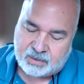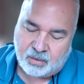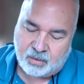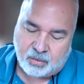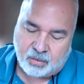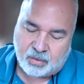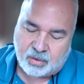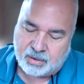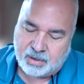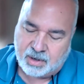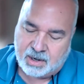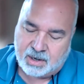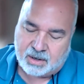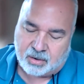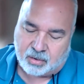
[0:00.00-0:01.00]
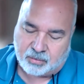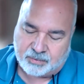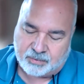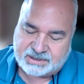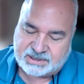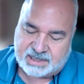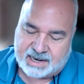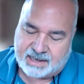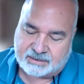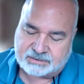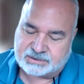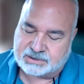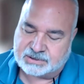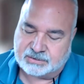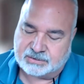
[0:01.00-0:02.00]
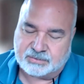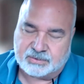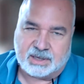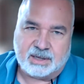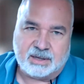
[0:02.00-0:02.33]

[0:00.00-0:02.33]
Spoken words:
or reaching out to